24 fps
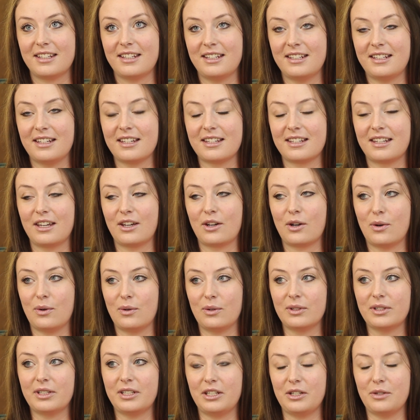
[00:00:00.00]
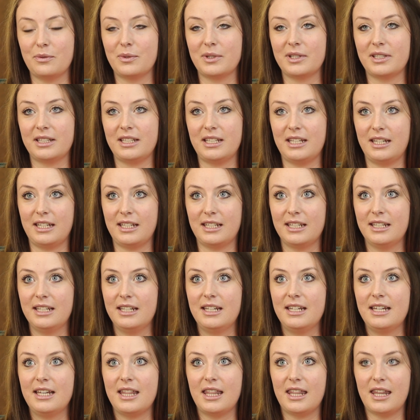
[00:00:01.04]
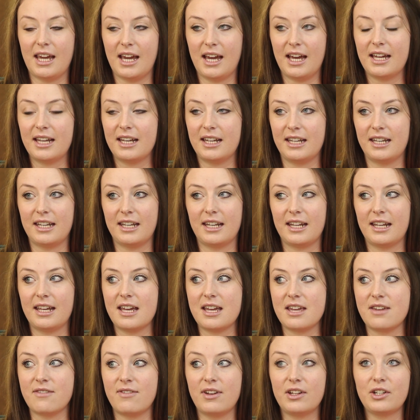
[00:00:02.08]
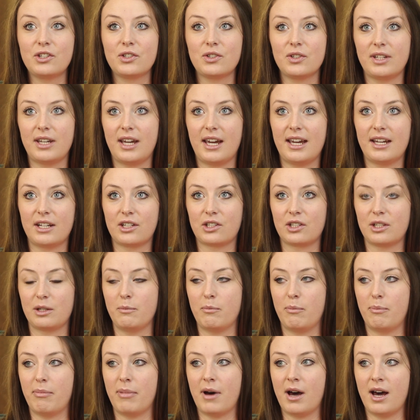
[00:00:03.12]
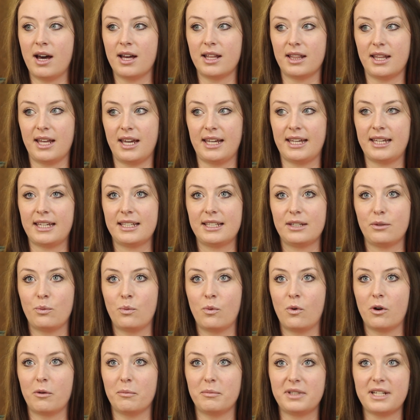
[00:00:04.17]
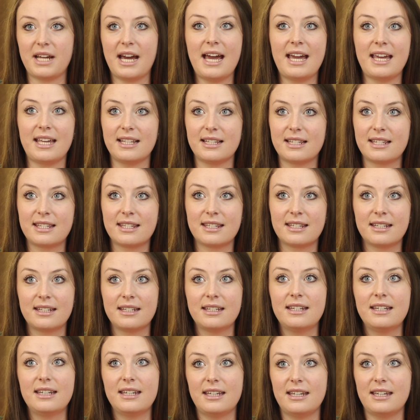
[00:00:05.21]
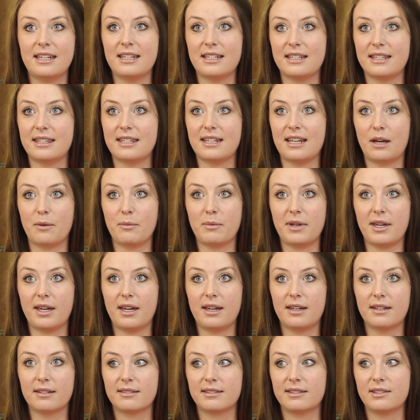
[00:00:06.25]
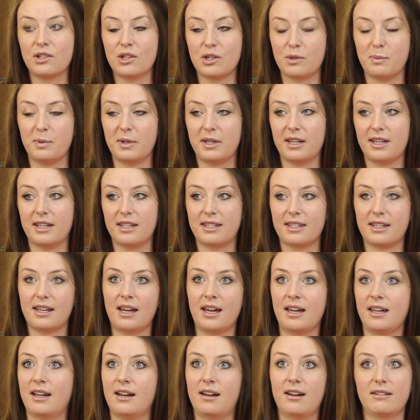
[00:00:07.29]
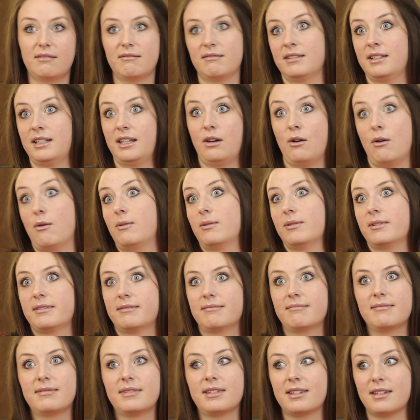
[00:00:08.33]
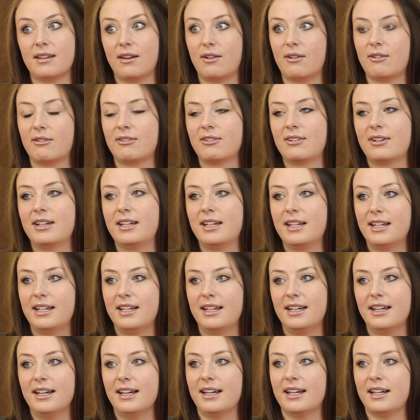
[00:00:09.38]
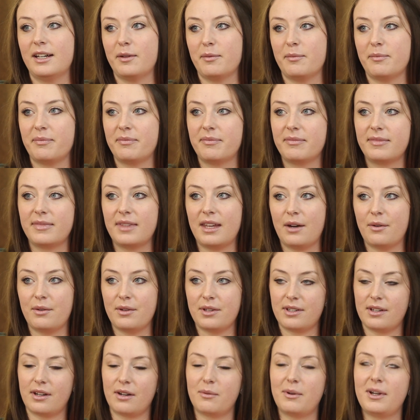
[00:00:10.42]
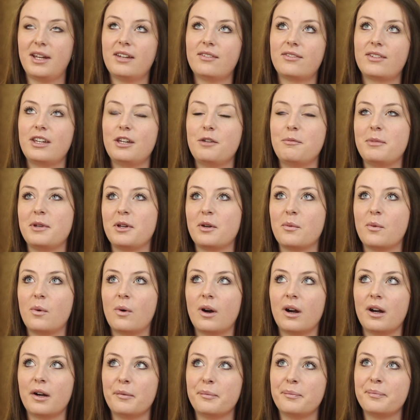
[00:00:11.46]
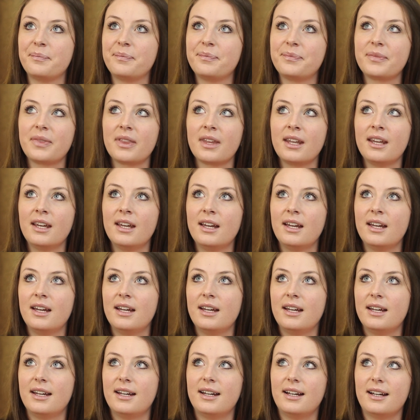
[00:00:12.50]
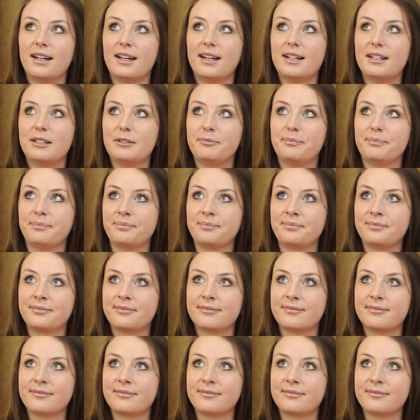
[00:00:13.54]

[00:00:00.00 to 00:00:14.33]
does get cold and you will need that. And eventually I actually bought like warm tights in Zambia just because I got really cold. So that was our way of keeping warm. The